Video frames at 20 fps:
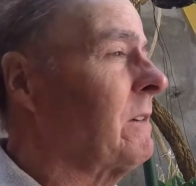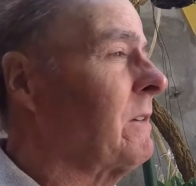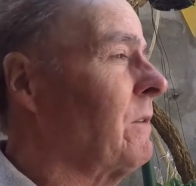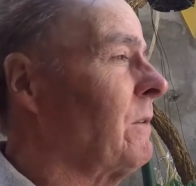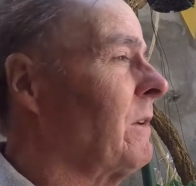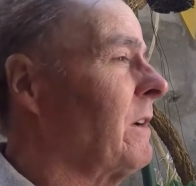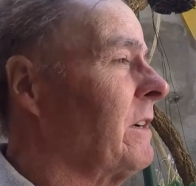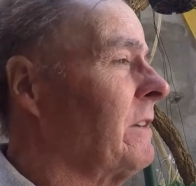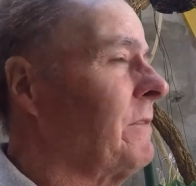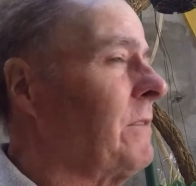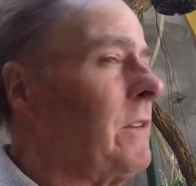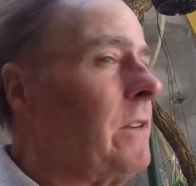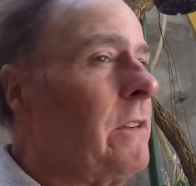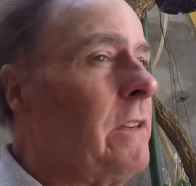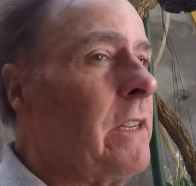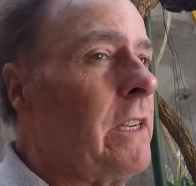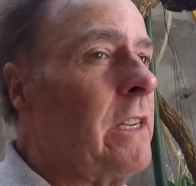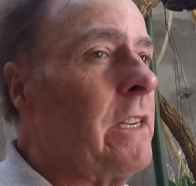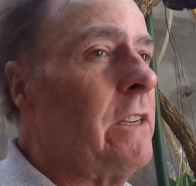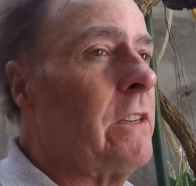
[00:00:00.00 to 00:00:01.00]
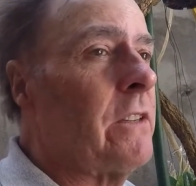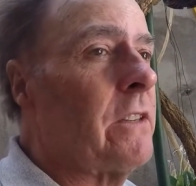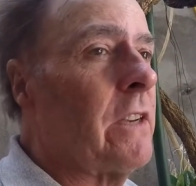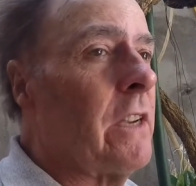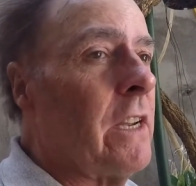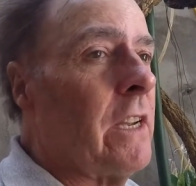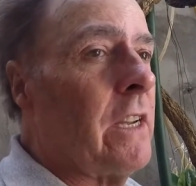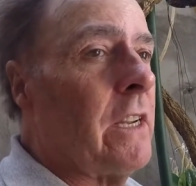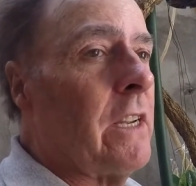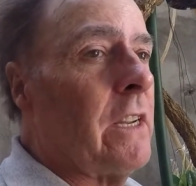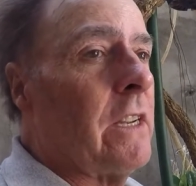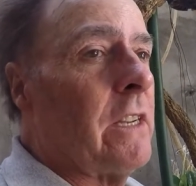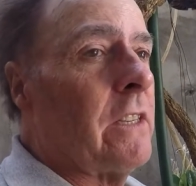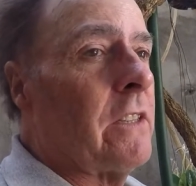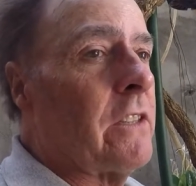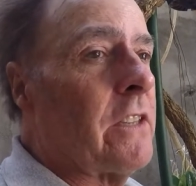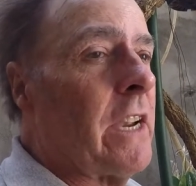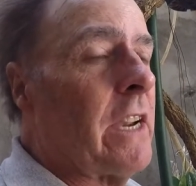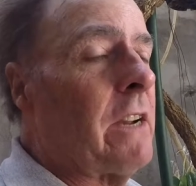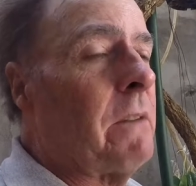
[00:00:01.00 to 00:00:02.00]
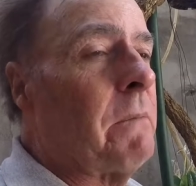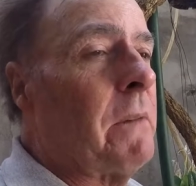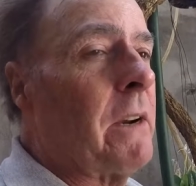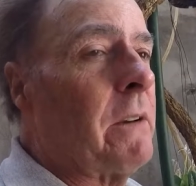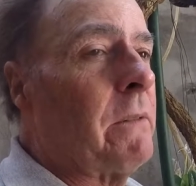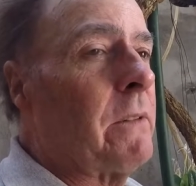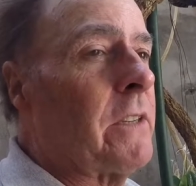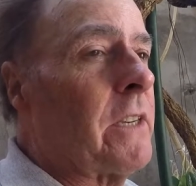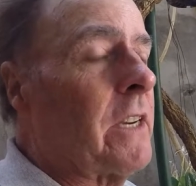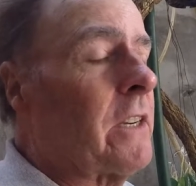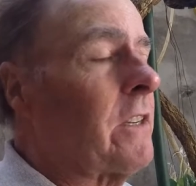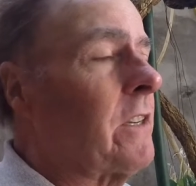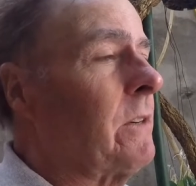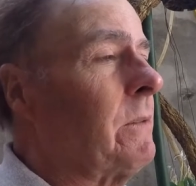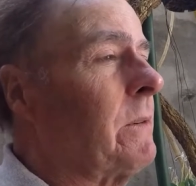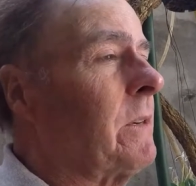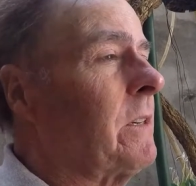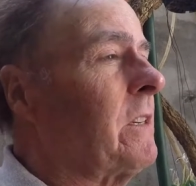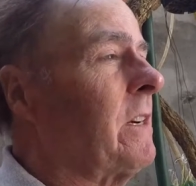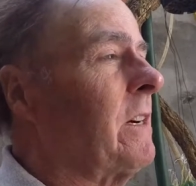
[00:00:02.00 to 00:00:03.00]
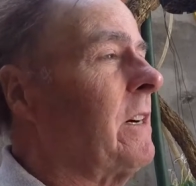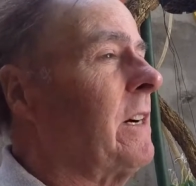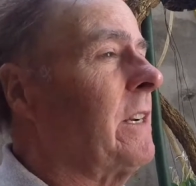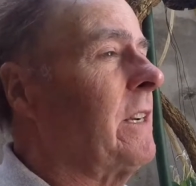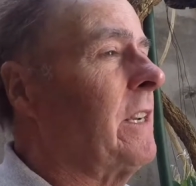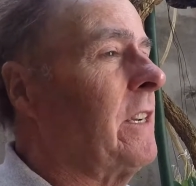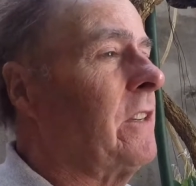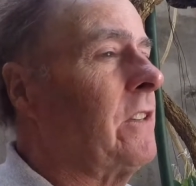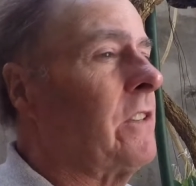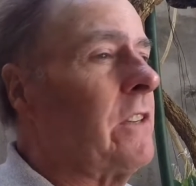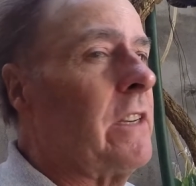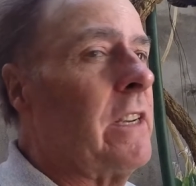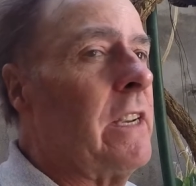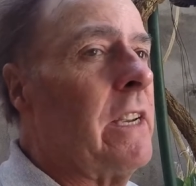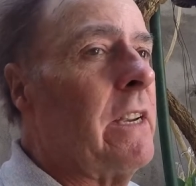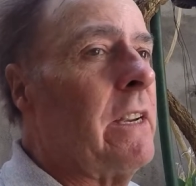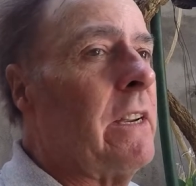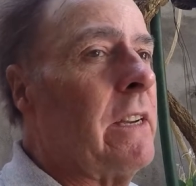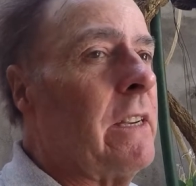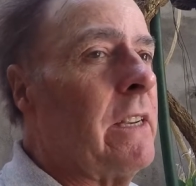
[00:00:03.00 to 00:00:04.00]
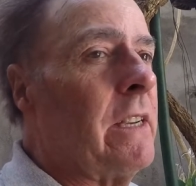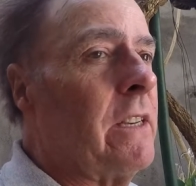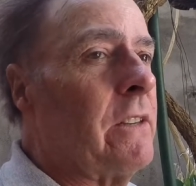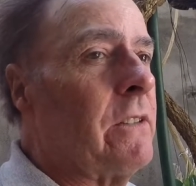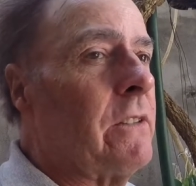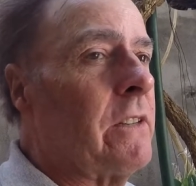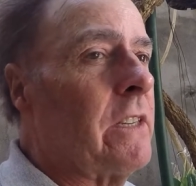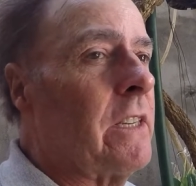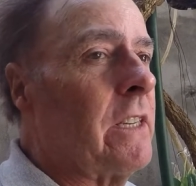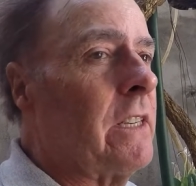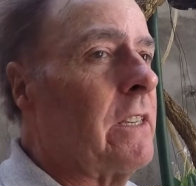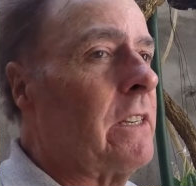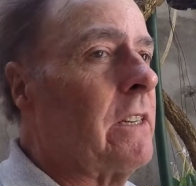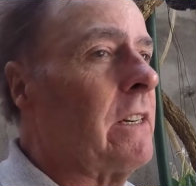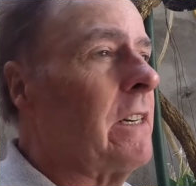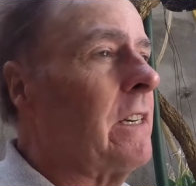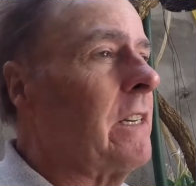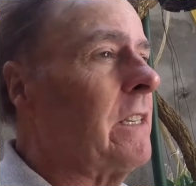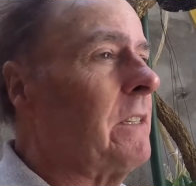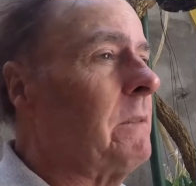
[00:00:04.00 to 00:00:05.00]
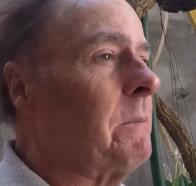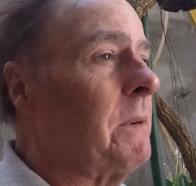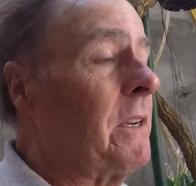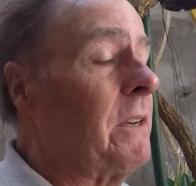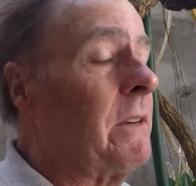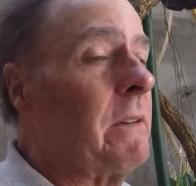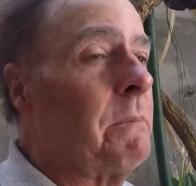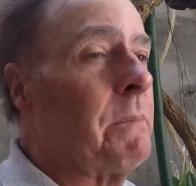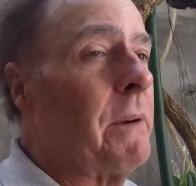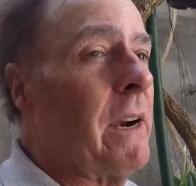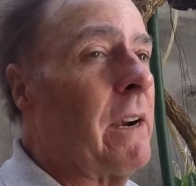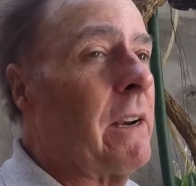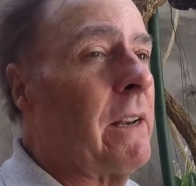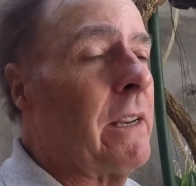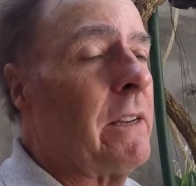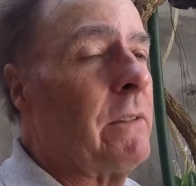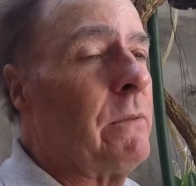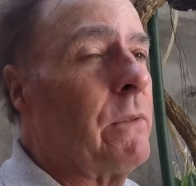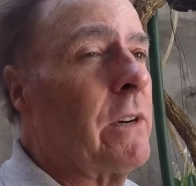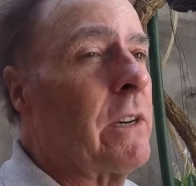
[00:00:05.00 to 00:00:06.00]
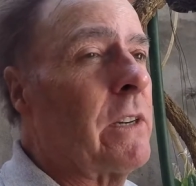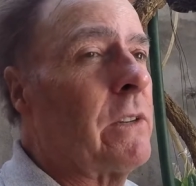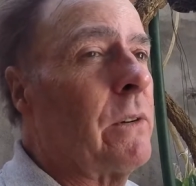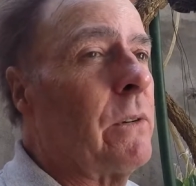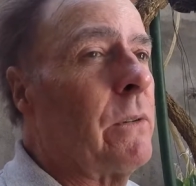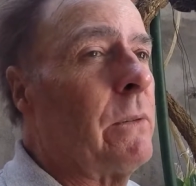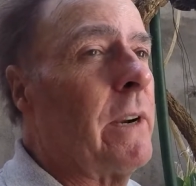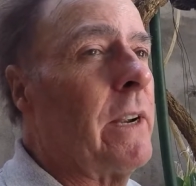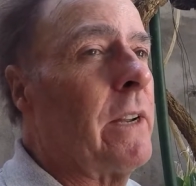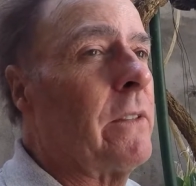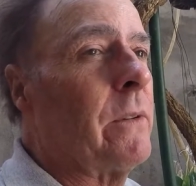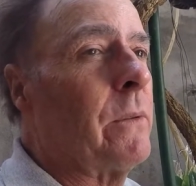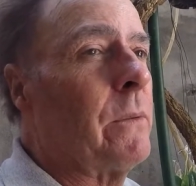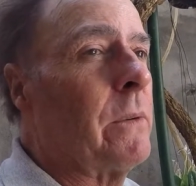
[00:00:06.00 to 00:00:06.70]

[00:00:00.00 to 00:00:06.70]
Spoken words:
quite a few years. Second one was actually a retired engineer, interesting guy. He'd been apparently worked all around the